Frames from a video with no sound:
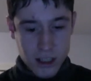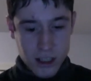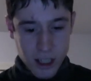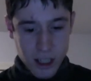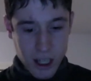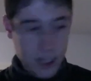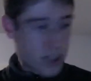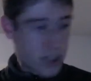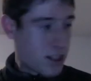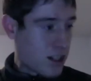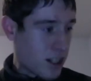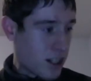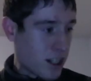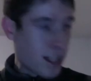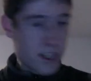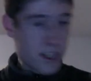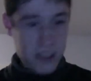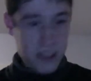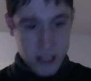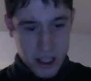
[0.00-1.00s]
And
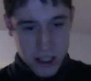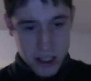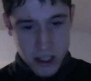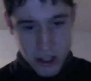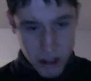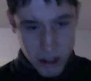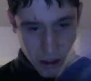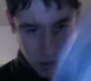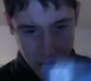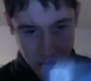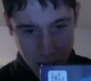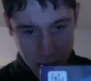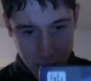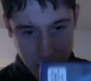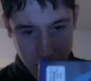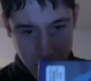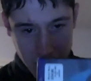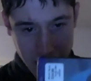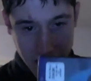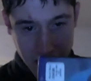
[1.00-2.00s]
yes, this is the 3D
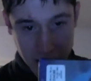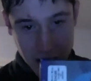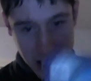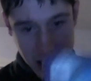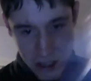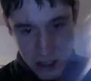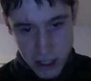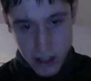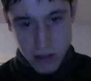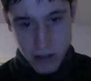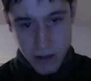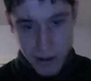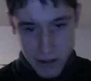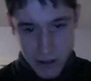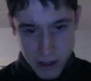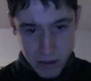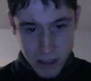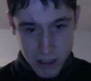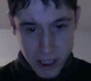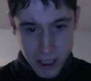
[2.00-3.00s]
Blu-ray, and yes, I do have a
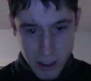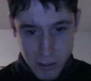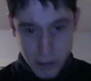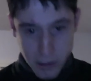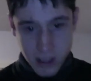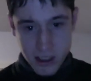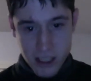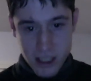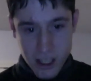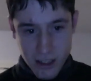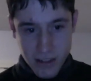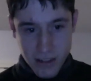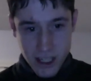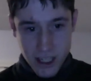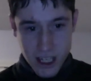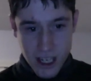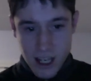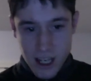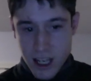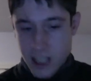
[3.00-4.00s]
3D
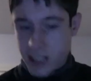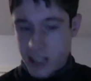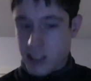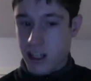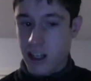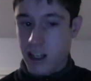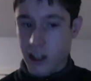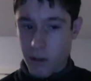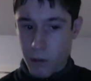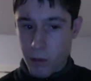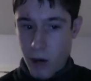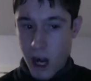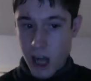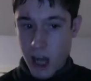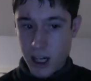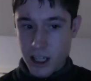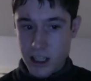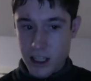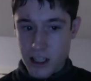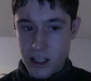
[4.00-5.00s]
TV. It's gonna
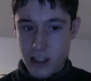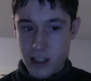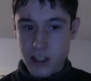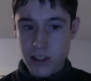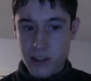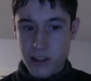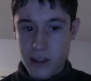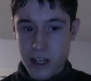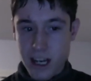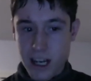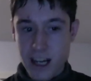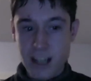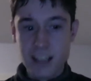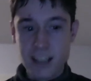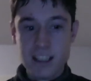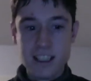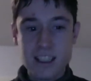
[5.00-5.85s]
rock to